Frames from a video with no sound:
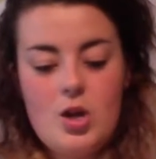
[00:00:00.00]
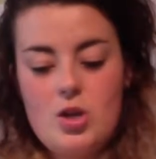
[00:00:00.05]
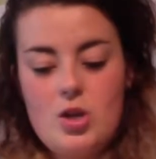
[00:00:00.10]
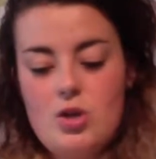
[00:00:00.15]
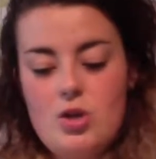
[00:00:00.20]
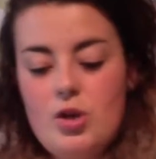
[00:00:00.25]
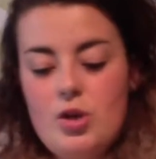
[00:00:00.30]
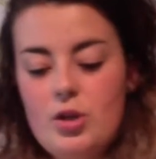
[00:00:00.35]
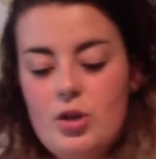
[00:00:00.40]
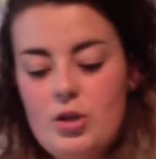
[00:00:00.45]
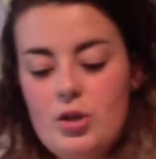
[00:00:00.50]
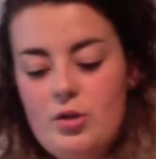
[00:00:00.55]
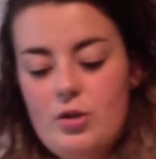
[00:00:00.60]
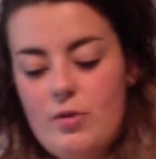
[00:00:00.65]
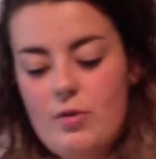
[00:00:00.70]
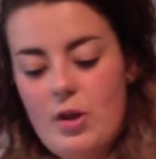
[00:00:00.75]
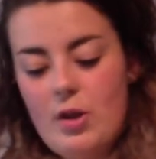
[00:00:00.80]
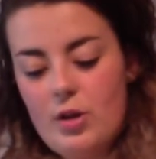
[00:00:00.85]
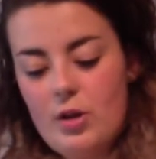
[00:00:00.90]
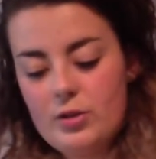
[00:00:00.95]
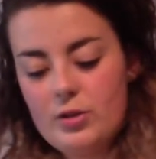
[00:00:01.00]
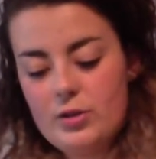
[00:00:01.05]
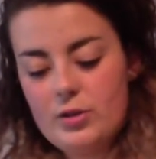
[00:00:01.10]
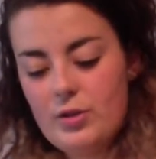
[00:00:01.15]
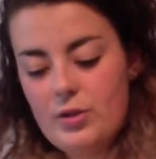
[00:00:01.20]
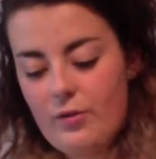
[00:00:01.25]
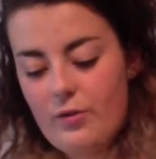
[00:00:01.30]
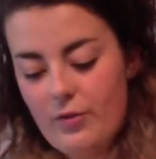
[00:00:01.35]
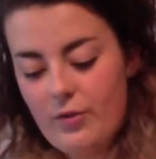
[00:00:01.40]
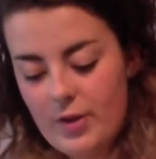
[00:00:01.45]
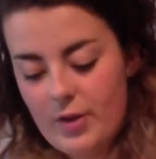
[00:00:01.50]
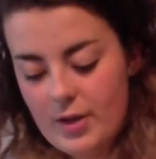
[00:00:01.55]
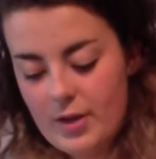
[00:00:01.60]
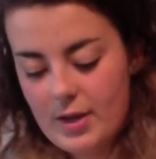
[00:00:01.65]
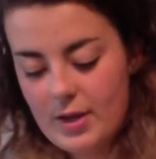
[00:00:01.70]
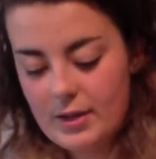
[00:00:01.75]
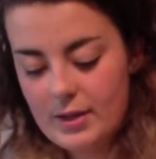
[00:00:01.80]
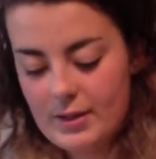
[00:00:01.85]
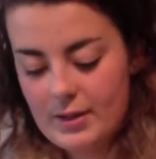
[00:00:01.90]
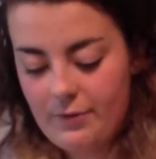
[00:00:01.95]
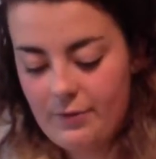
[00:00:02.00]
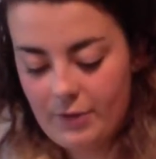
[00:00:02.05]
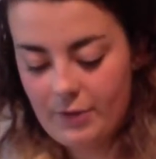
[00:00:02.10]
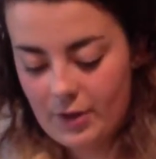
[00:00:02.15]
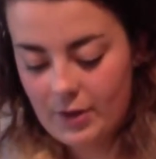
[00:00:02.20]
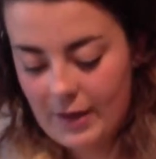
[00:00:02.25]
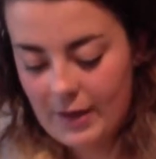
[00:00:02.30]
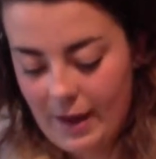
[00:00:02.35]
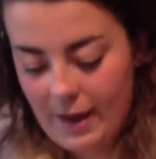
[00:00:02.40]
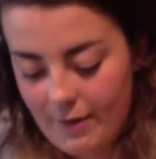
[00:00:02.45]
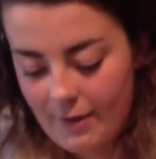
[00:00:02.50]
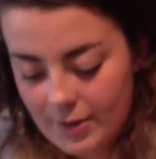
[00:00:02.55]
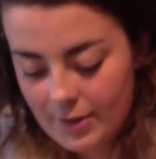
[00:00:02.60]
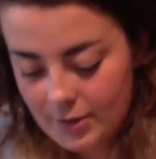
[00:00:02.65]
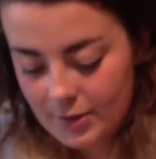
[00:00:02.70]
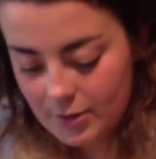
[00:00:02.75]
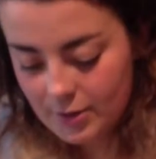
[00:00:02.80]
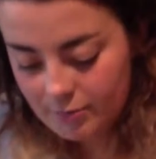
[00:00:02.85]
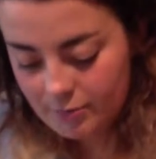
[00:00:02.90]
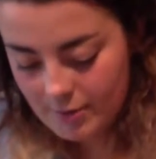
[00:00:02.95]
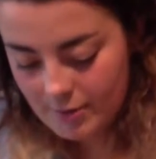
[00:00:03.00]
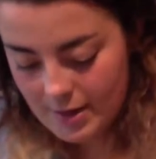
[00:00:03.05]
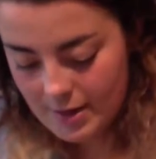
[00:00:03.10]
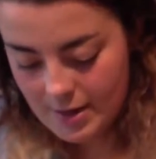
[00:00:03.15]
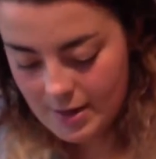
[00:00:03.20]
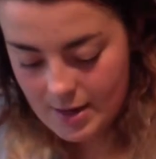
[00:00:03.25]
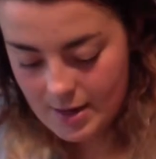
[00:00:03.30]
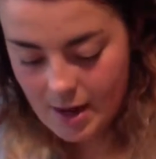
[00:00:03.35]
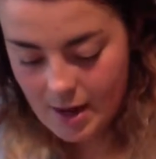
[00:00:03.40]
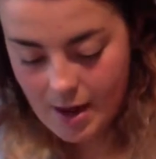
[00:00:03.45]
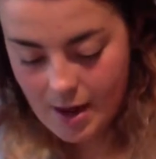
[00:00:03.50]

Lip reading: You can do lots of different characters really.